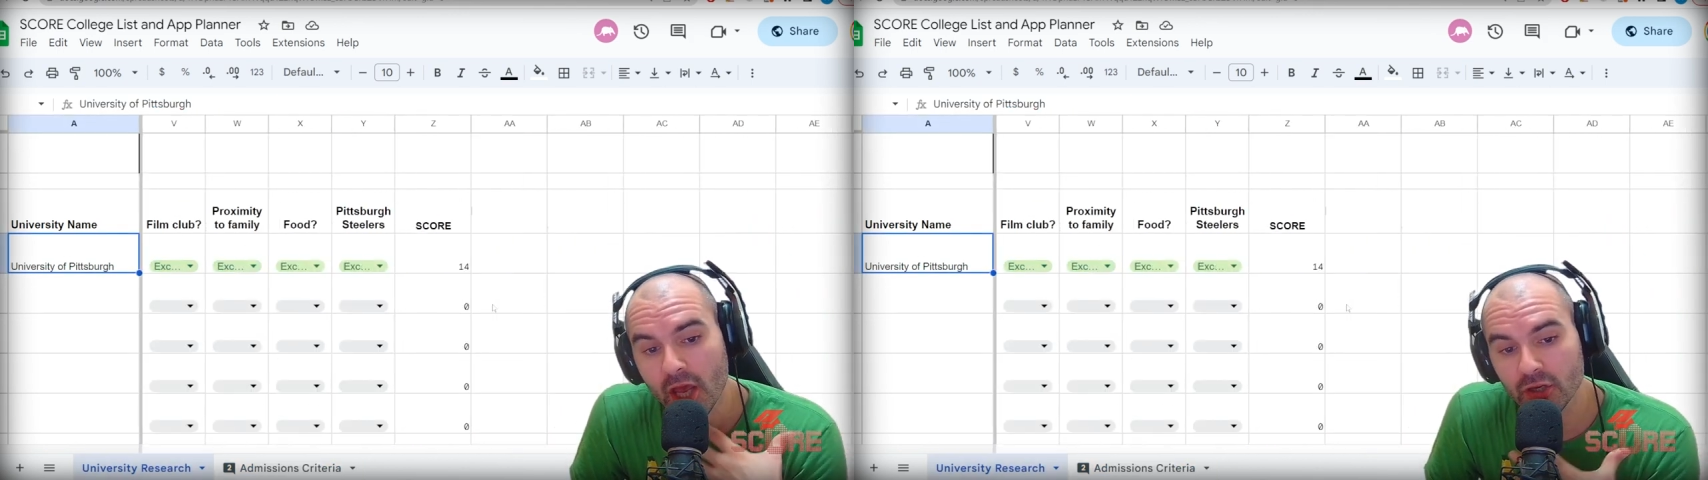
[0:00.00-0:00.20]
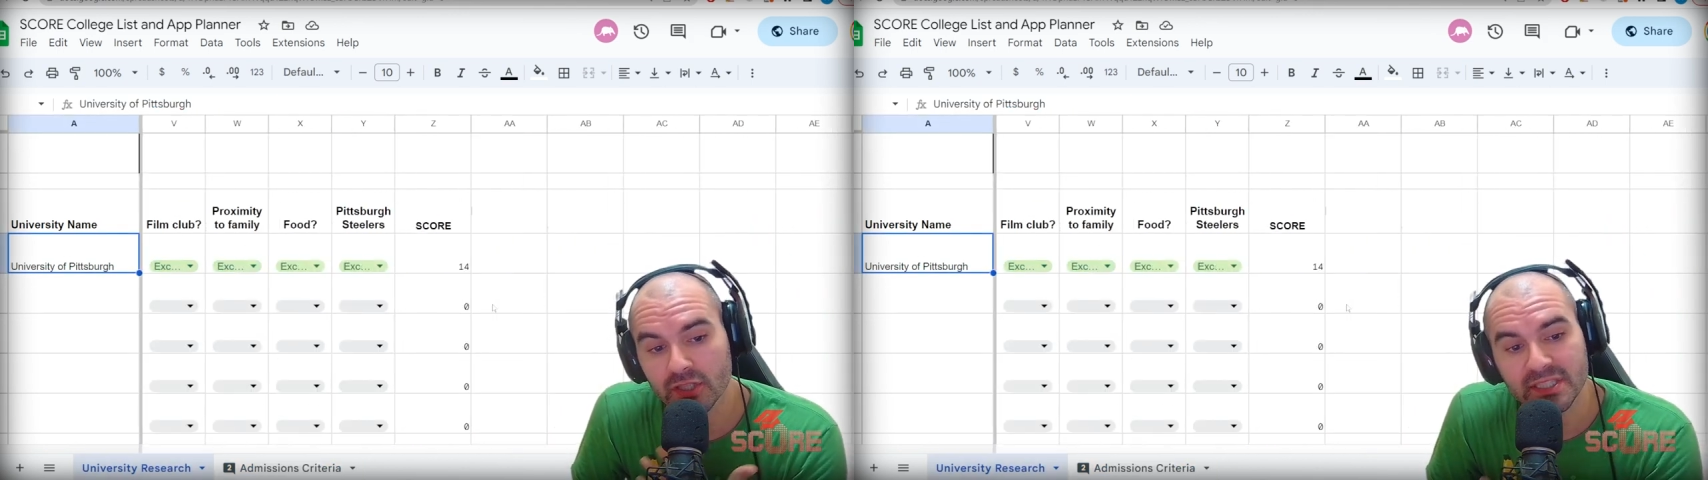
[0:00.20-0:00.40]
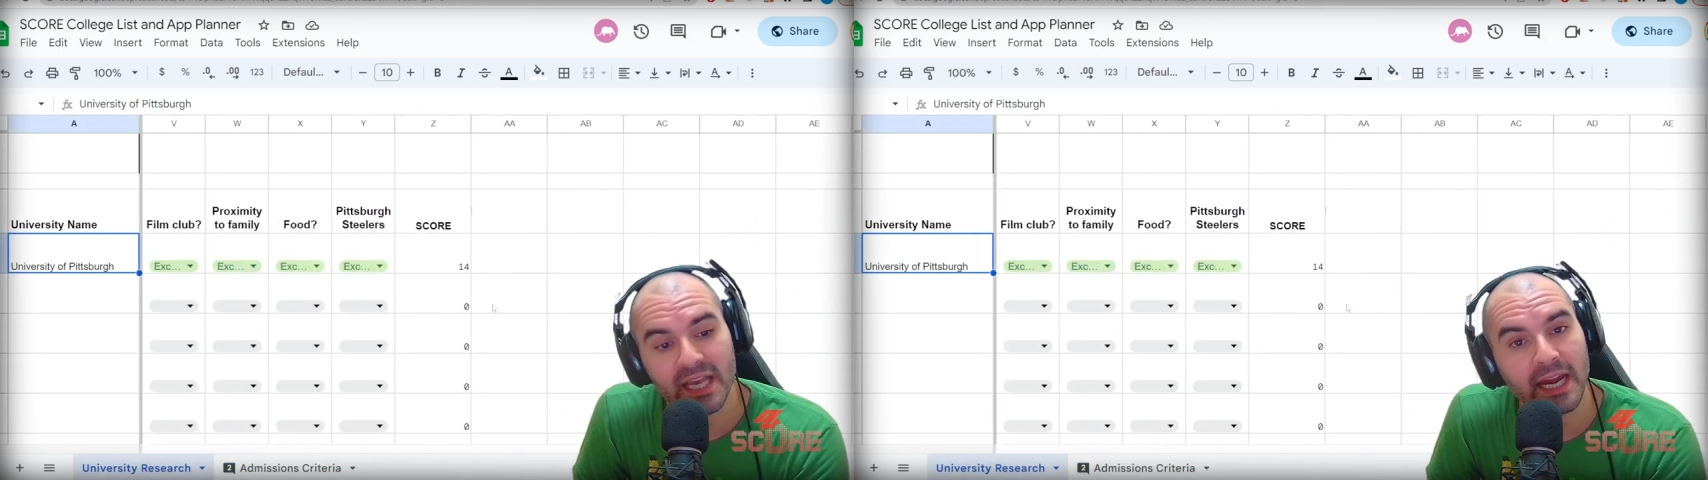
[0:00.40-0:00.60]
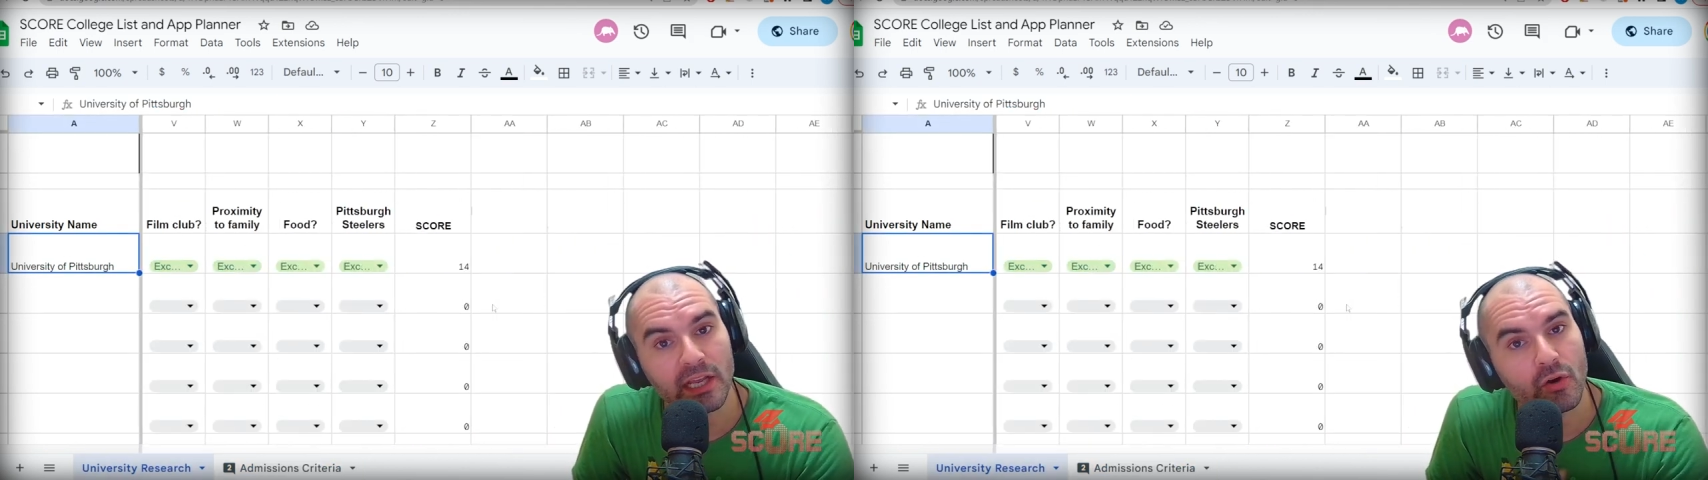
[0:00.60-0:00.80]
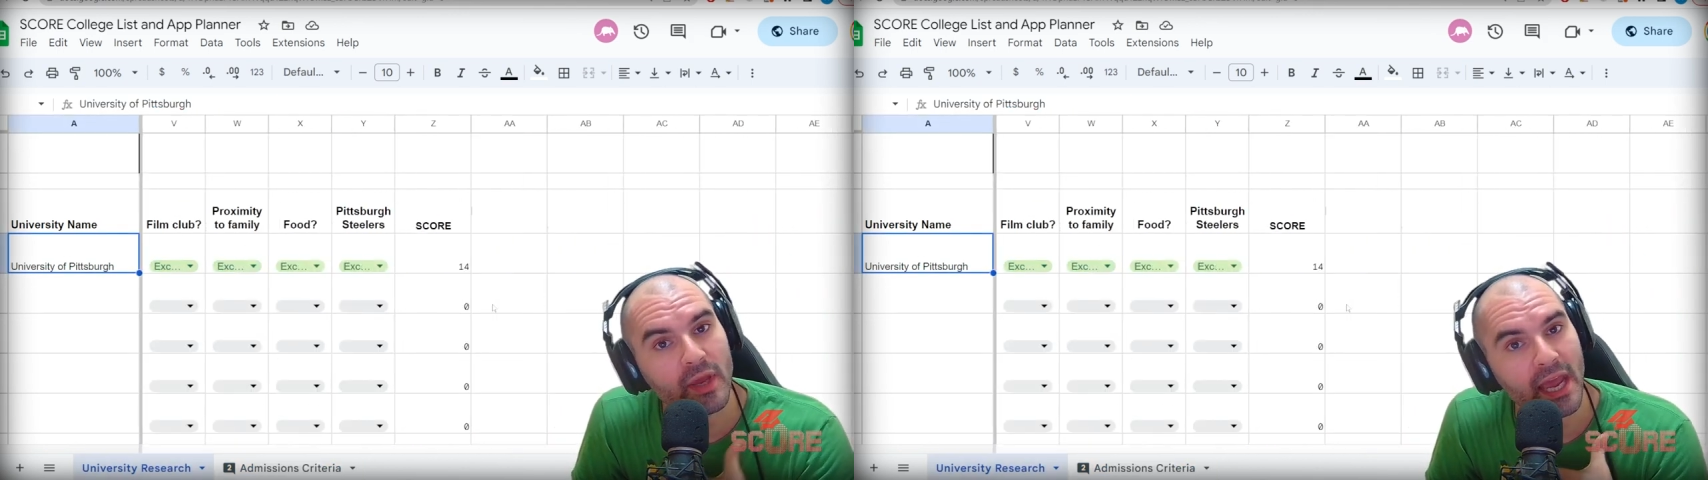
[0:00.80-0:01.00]
you're
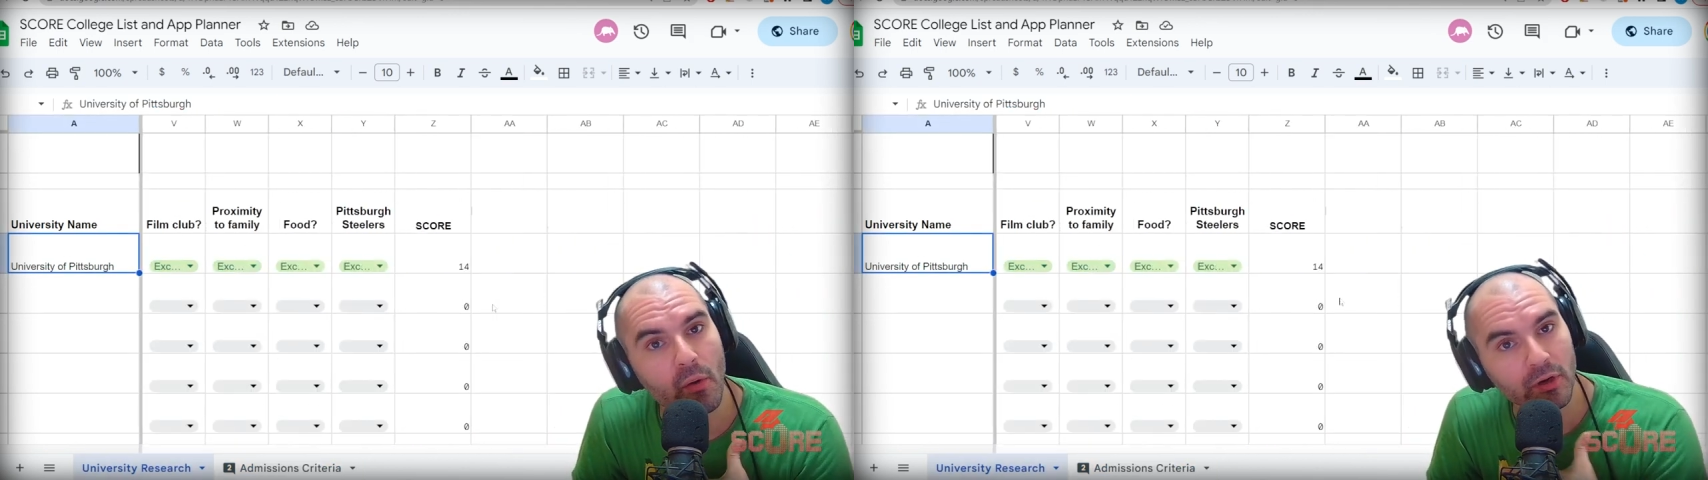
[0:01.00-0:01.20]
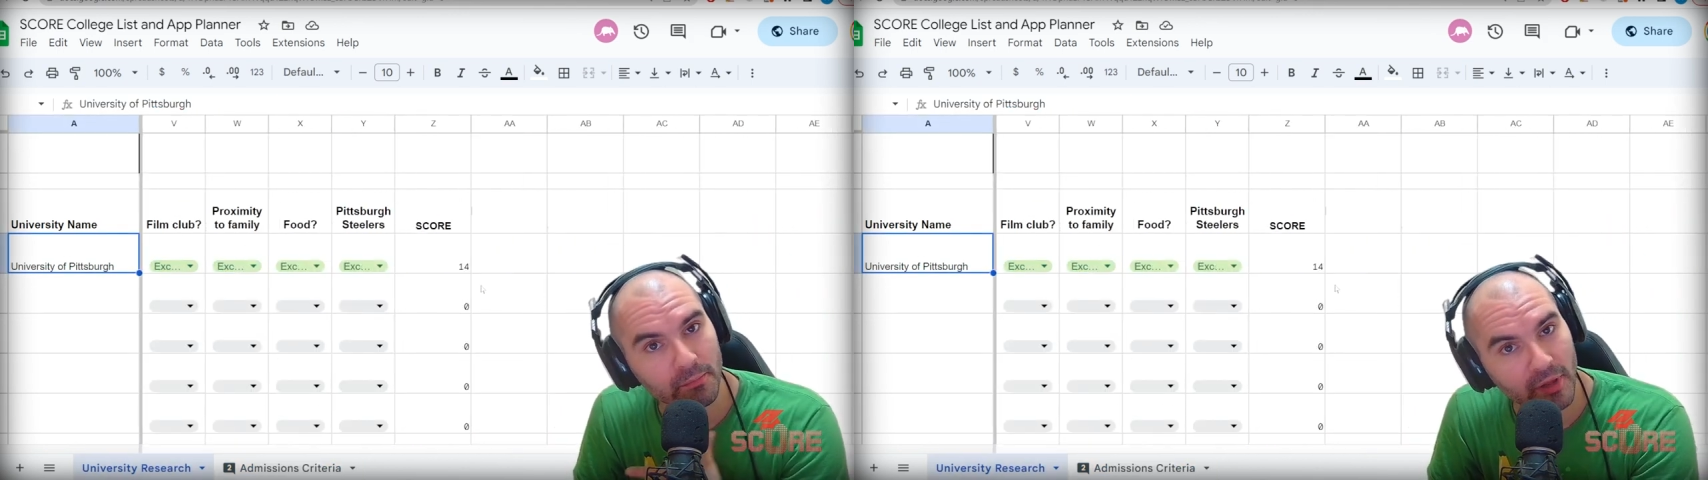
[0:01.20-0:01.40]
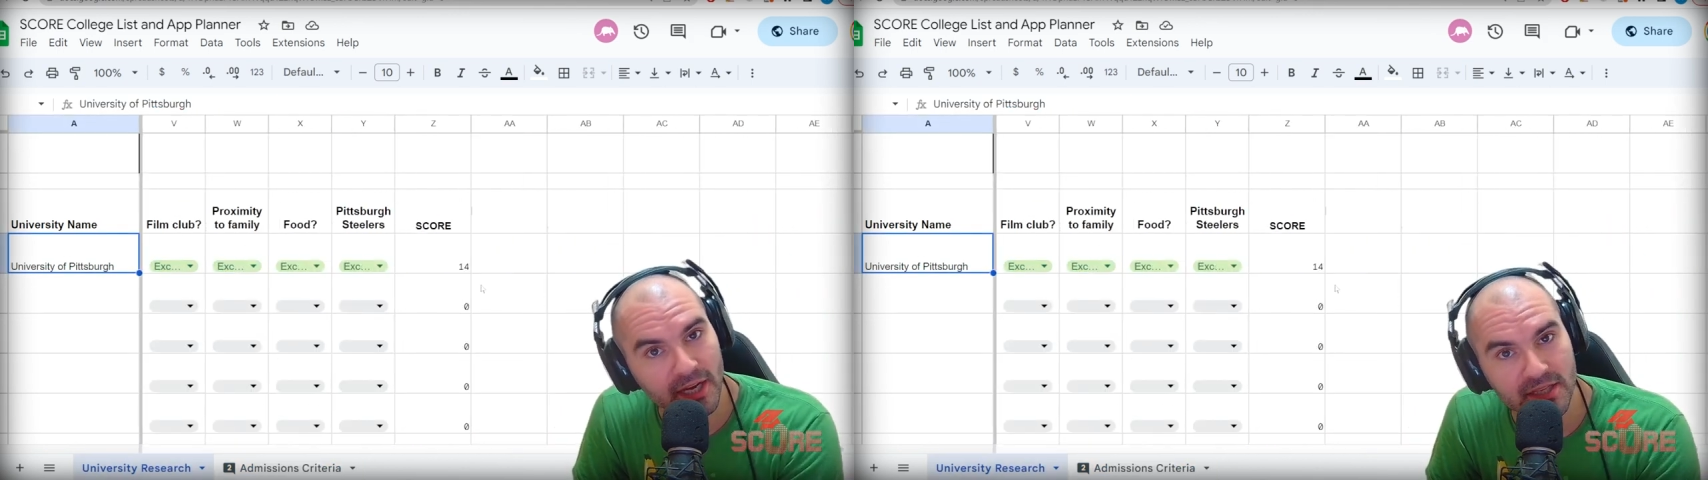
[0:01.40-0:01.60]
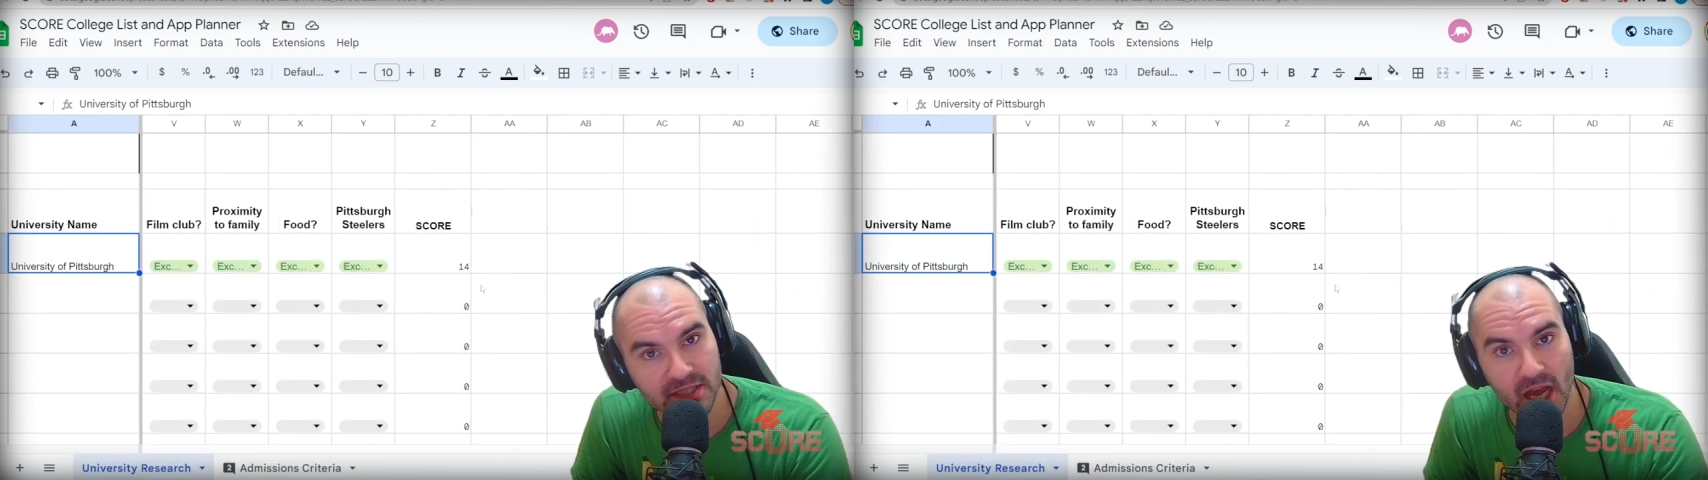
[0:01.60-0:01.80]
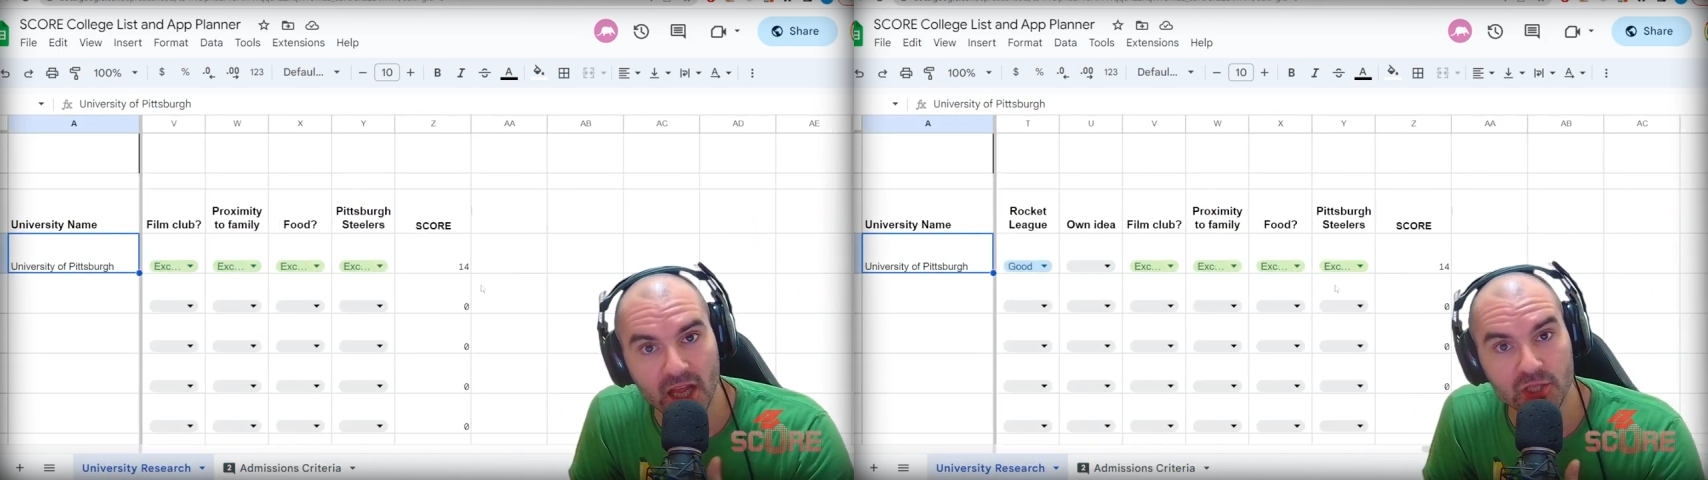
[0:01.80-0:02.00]
deciding, okay, I want to apply to this
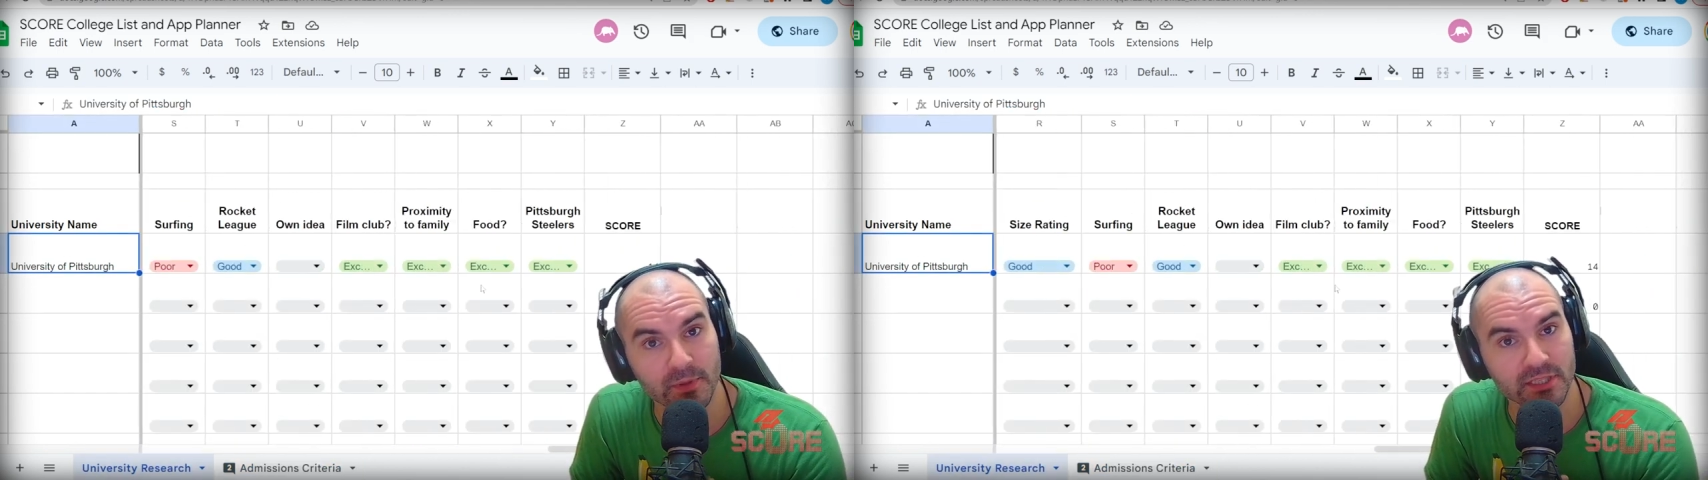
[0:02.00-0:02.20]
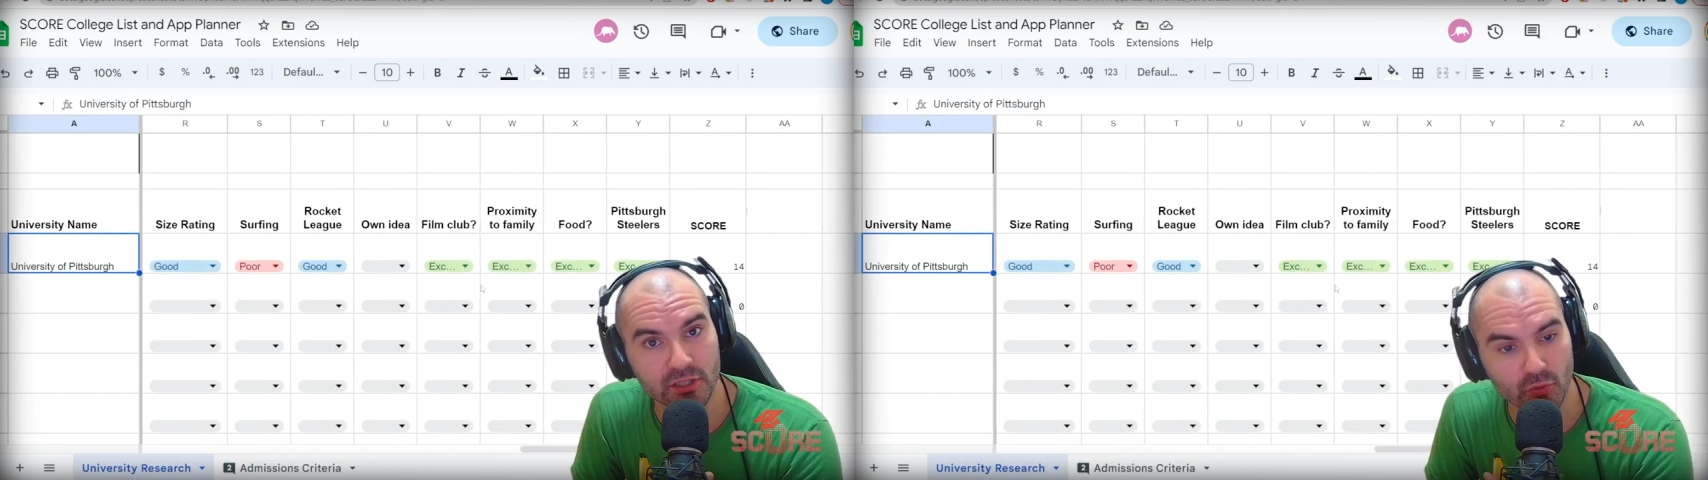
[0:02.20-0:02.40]
college because it's